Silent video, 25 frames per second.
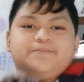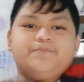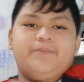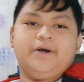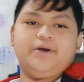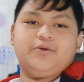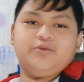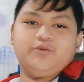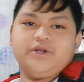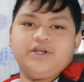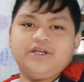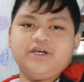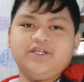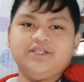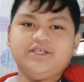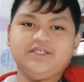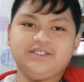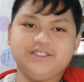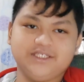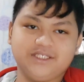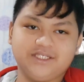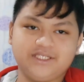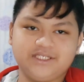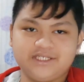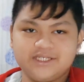part we're gonna
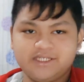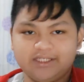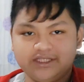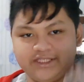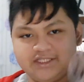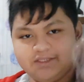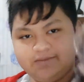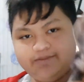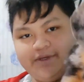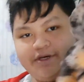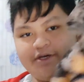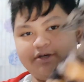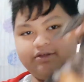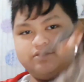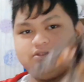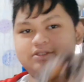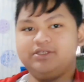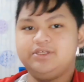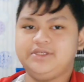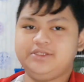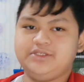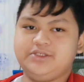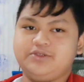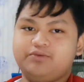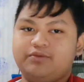discuss about
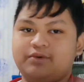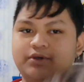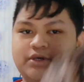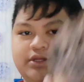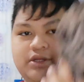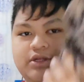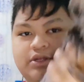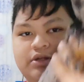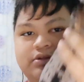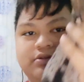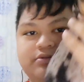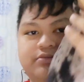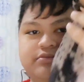is, well,